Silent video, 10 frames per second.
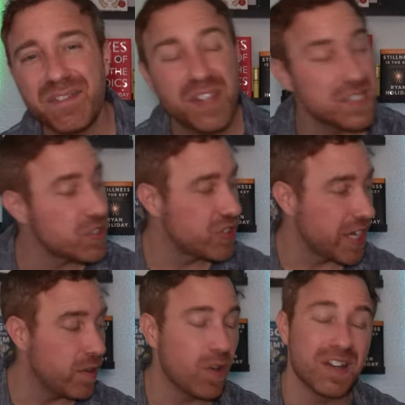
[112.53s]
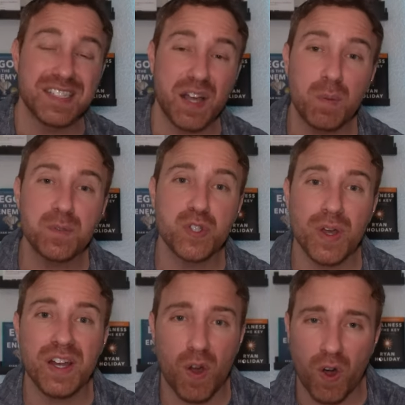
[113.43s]
If this channel has helped
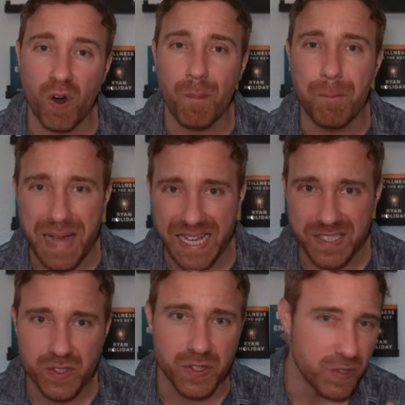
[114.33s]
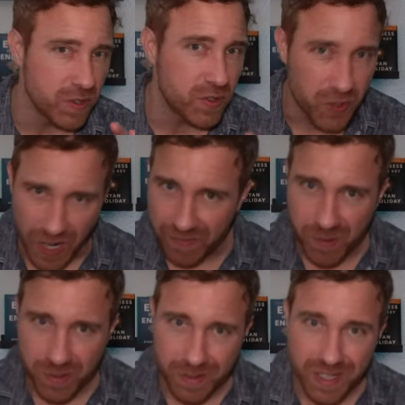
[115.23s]
you at all master
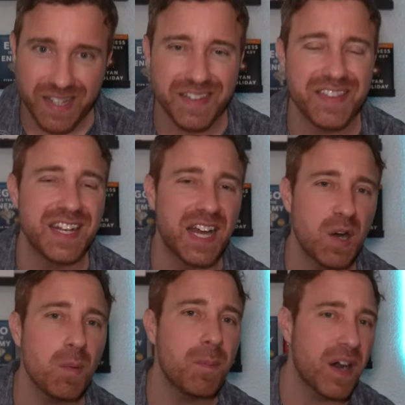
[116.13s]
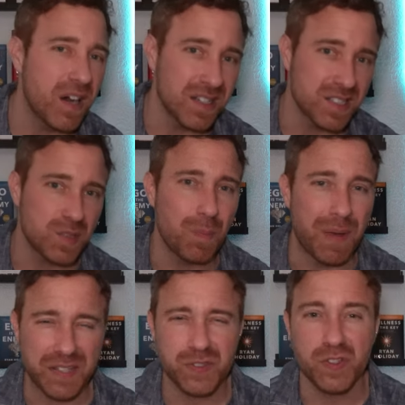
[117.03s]
travel, then help us
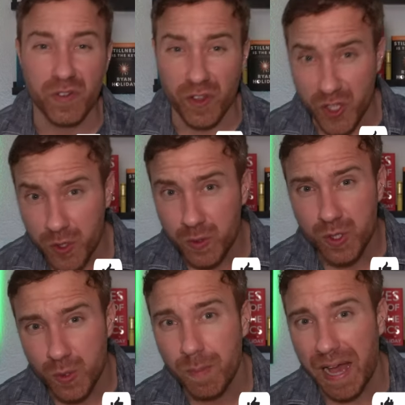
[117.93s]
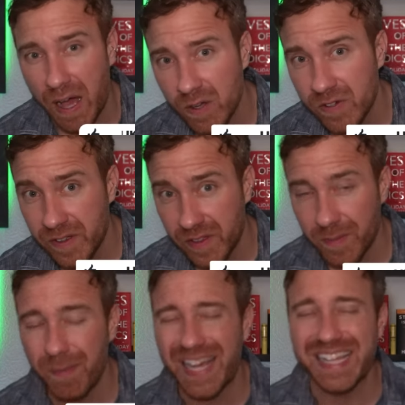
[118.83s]
master the YouTube
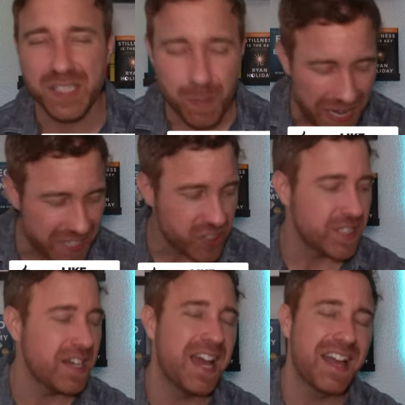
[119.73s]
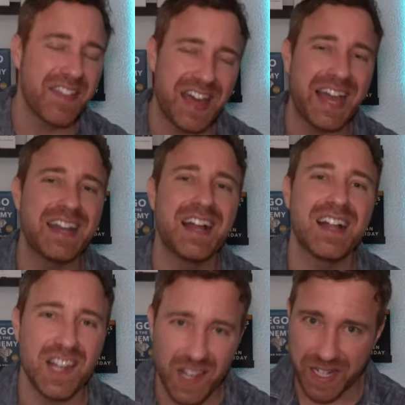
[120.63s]
algorithm by smashing that
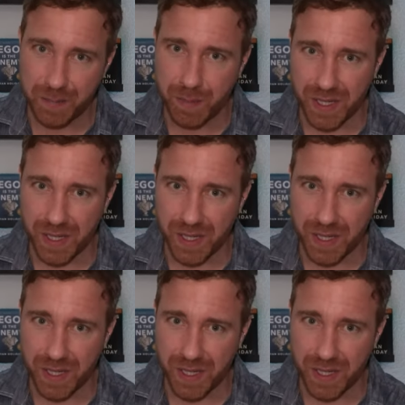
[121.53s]
like